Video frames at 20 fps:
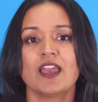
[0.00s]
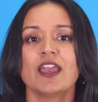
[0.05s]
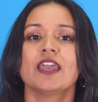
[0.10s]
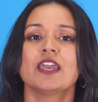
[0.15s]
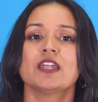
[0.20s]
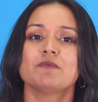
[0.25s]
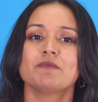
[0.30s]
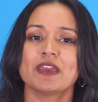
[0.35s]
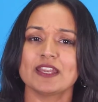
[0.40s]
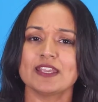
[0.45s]

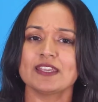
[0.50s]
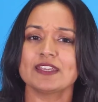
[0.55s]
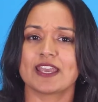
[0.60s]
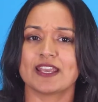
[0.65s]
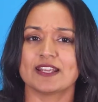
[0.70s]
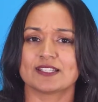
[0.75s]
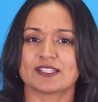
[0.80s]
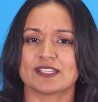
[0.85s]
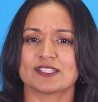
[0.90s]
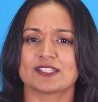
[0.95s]
In many
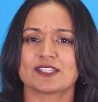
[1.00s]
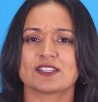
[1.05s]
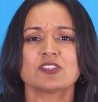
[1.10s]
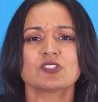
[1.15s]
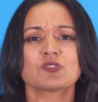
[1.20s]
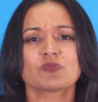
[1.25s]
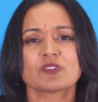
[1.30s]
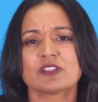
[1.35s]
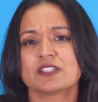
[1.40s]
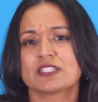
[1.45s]
cases, it
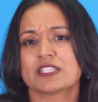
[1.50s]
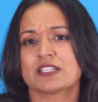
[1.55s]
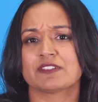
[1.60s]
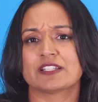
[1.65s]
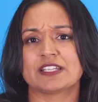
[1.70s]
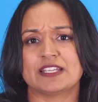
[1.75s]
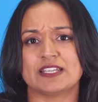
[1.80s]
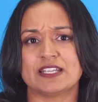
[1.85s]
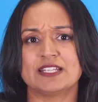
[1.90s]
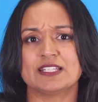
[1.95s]
is
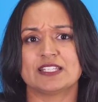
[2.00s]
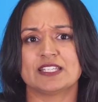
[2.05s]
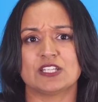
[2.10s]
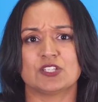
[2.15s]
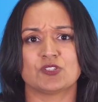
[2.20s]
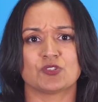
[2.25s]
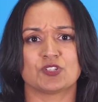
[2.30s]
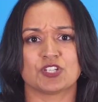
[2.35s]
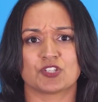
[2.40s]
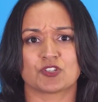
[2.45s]
relatively easy
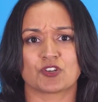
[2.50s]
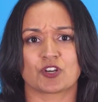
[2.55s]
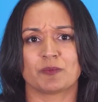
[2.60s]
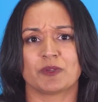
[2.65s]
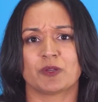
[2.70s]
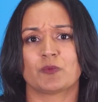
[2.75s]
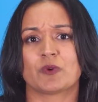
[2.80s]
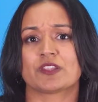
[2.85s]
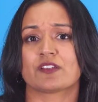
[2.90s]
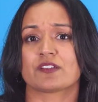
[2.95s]
to
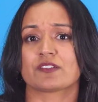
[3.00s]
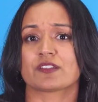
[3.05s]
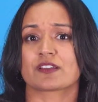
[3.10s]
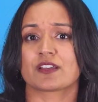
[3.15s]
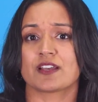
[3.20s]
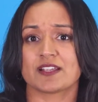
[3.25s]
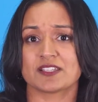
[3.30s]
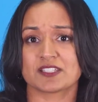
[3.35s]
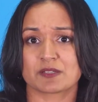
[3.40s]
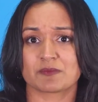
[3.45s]
determine whether the
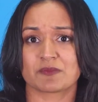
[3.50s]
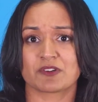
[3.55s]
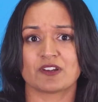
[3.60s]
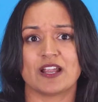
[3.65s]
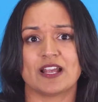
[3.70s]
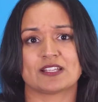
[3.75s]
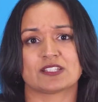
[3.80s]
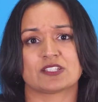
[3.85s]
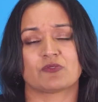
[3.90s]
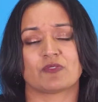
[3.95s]
customer
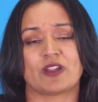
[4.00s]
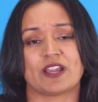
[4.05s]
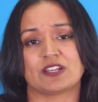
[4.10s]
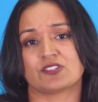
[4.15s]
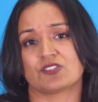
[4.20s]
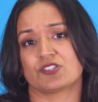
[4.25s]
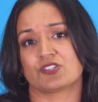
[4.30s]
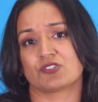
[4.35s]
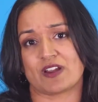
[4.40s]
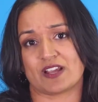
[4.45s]
has the right
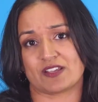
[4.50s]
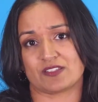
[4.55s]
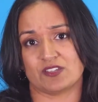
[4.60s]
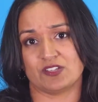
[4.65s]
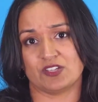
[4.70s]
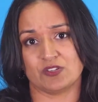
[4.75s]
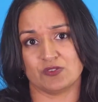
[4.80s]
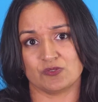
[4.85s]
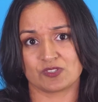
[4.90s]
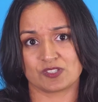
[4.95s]
to direct the
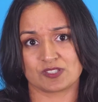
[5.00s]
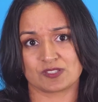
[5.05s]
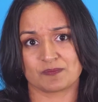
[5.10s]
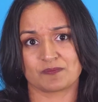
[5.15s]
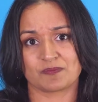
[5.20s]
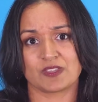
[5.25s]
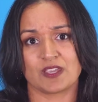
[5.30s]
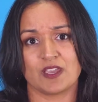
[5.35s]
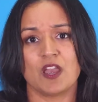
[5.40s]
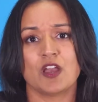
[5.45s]
use.
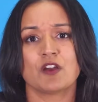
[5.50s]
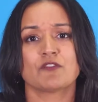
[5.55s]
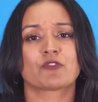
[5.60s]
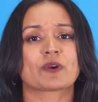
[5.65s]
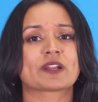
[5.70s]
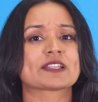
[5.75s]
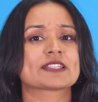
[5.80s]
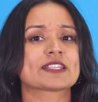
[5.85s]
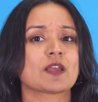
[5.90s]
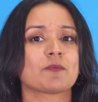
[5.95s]

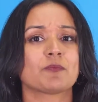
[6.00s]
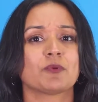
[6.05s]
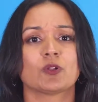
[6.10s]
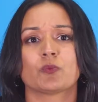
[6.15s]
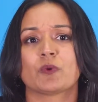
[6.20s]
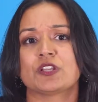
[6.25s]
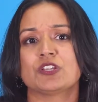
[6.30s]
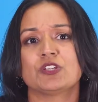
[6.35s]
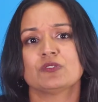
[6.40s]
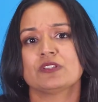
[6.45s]
For example,
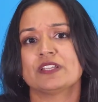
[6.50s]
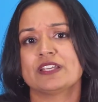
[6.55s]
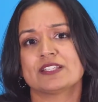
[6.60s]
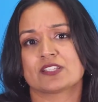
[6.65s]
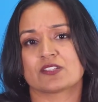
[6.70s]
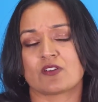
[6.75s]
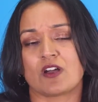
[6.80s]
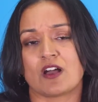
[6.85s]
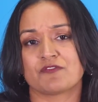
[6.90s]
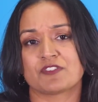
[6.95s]
when you lease
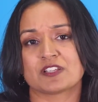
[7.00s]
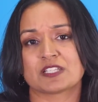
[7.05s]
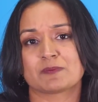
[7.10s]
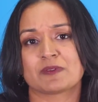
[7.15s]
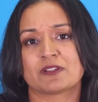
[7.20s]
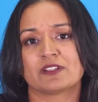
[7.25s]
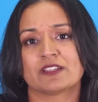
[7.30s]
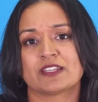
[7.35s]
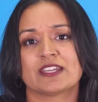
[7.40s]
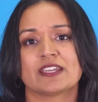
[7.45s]
an office
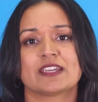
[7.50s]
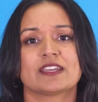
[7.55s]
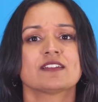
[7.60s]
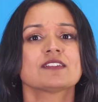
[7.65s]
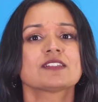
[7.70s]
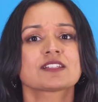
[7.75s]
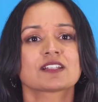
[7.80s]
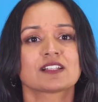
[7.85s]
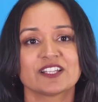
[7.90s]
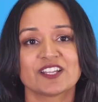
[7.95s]
building, it
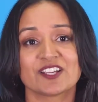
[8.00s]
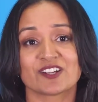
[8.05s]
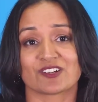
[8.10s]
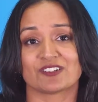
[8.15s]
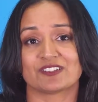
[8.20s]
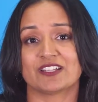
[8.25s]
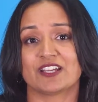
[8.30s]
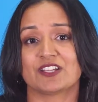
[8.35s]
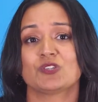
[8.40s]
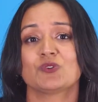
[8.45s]
is clear
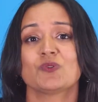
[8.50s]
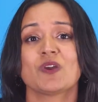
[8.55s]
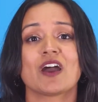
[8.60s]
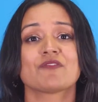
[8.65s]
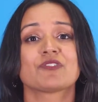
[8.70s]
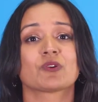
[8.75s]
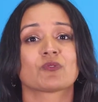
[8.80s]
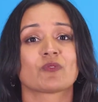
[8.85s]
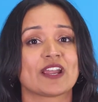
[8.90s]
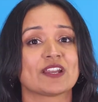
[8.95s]
that you
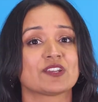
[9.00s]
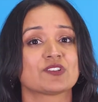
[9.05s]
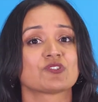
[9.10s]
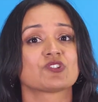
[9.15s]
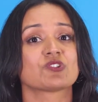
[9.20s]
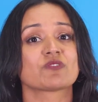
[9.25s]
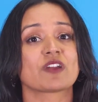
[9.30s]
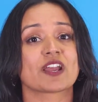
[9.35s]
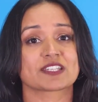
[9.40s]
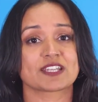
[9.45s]
have the right to
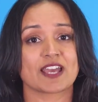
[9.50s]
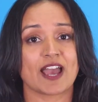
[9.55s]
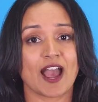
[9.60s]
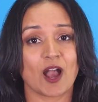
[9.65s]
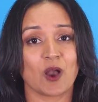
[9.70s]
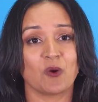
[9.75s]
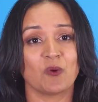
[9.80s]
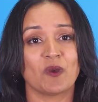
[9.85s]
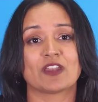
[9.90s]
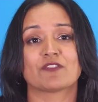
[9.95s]
direct
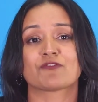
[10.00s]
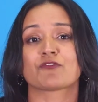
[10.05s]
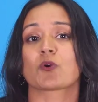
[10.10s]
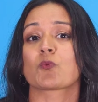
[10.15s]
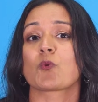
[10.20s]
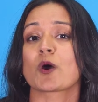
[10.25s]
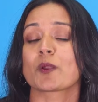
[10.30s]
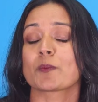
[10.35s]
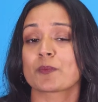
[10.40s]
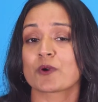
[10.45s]
how and for
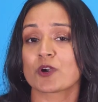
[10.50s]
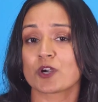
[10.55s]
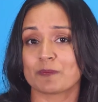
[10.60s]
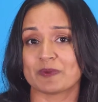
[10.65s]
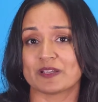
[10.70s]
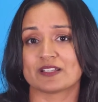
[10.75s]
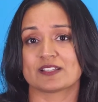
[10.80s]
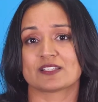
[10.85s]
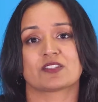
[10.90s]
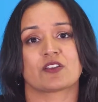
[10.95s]
what
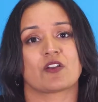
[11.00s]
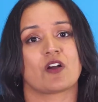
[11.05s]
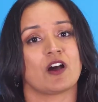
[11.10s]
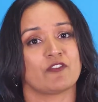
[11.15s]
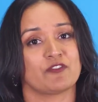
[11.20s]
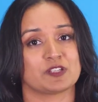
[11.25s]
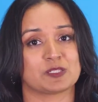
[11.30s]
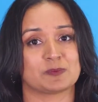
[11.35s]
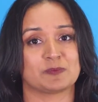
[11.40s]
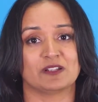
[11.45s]
purpose the
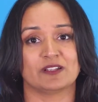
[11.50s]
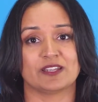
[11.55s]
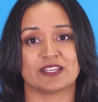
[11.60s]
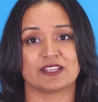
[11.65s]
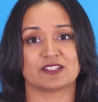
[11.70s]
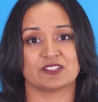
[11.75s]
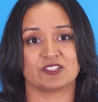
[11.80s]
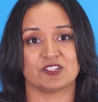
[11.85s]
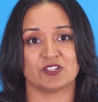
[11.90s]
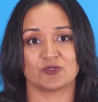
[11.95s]
office building
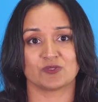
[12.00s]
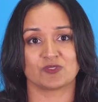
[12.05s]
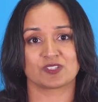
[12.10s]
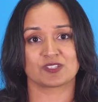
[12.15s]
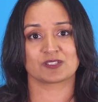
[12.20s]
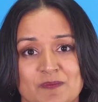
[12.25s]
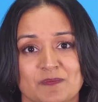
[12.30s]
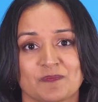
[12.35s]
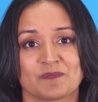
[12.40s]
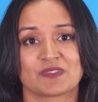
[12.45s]
is used.